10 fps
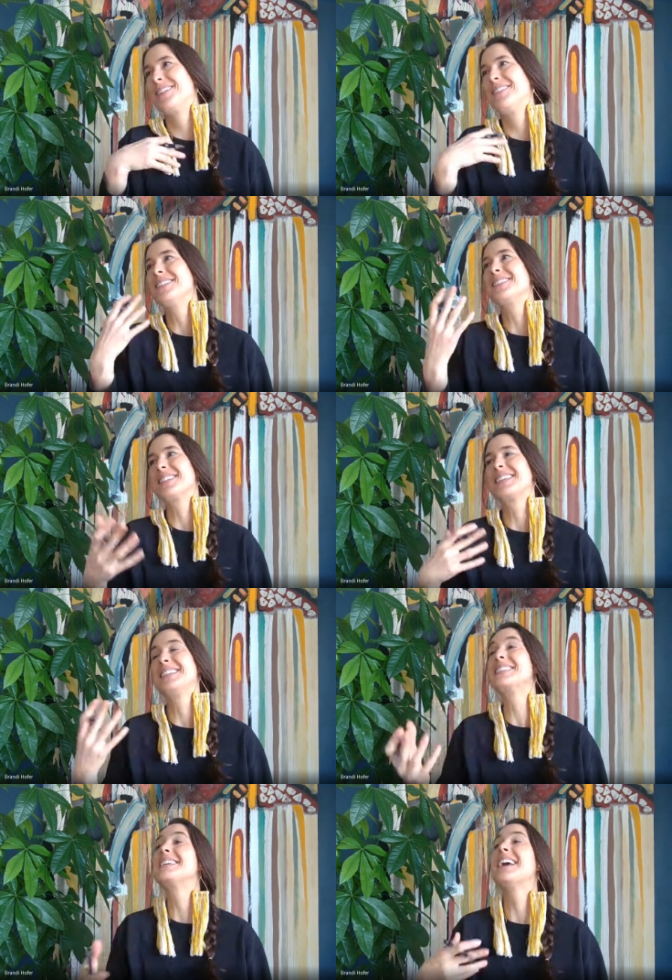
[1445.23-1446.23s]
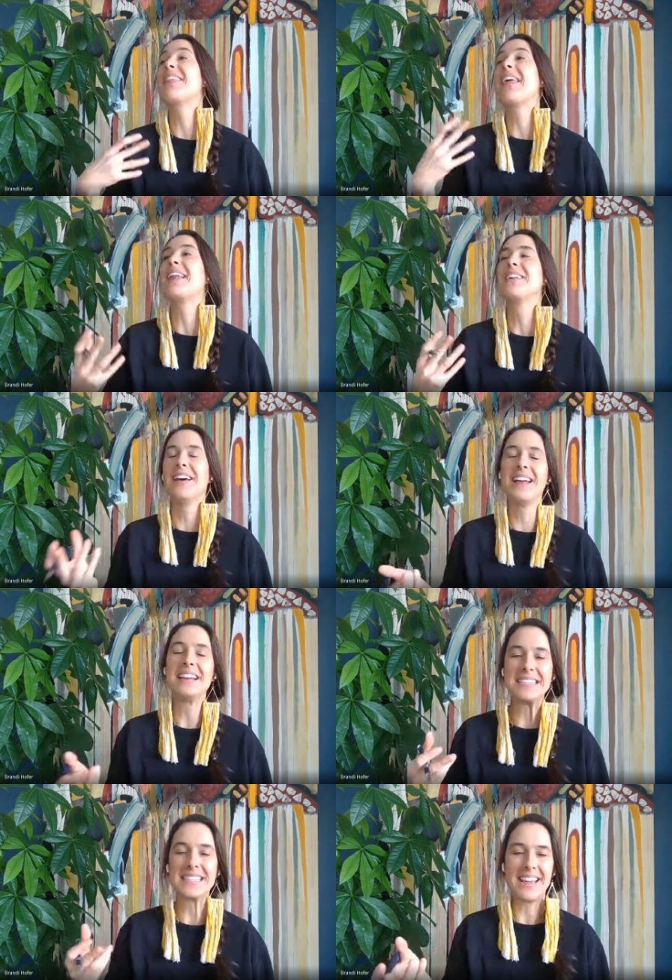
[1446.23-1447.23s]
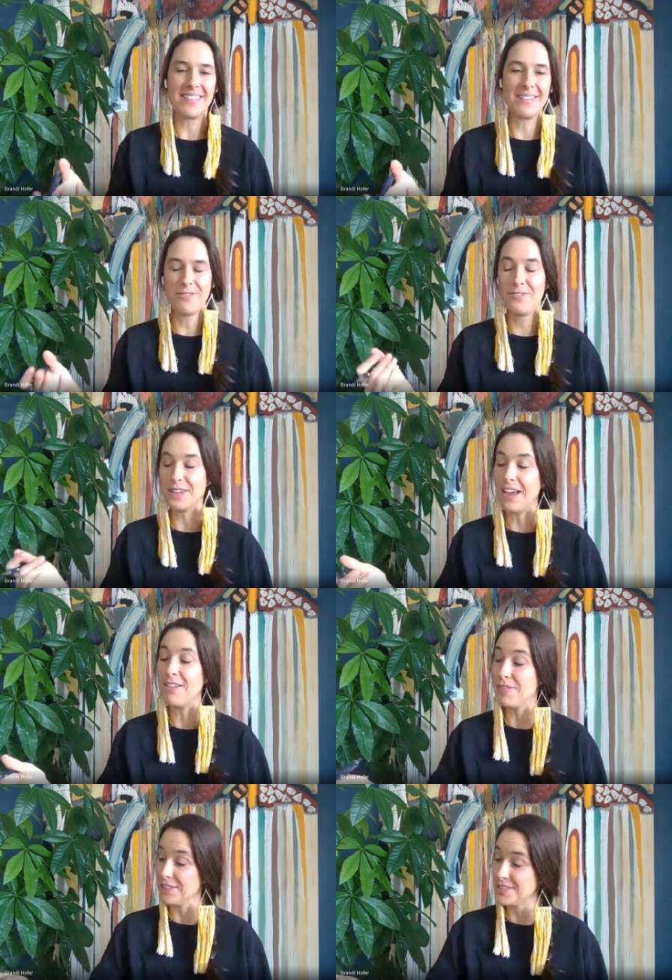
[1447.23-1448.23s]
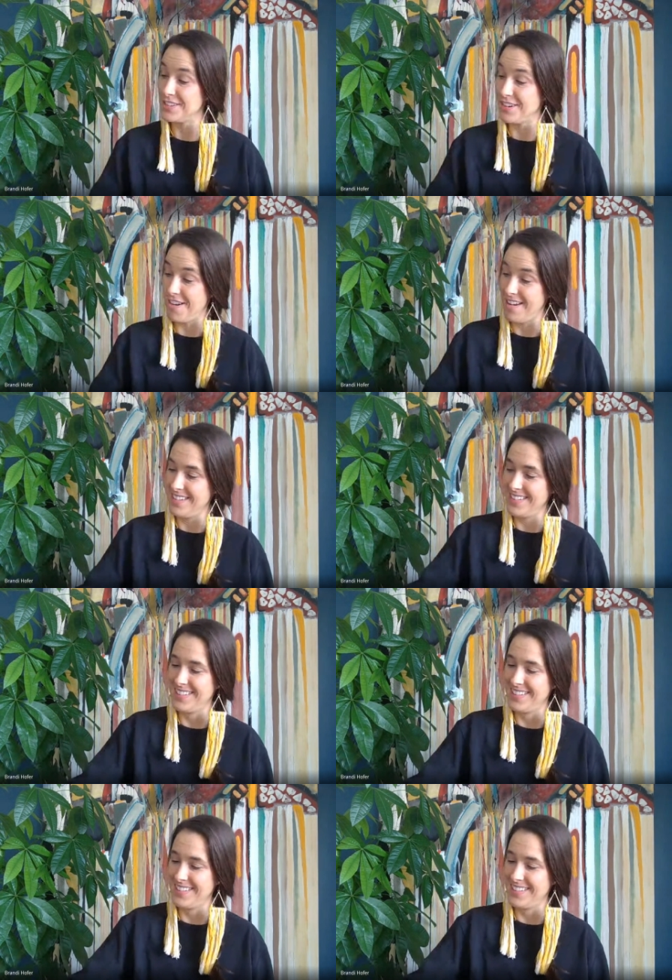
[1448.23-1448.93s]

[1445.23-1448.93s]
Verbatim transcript: you to get that, I, I, need to get fil- a filter on.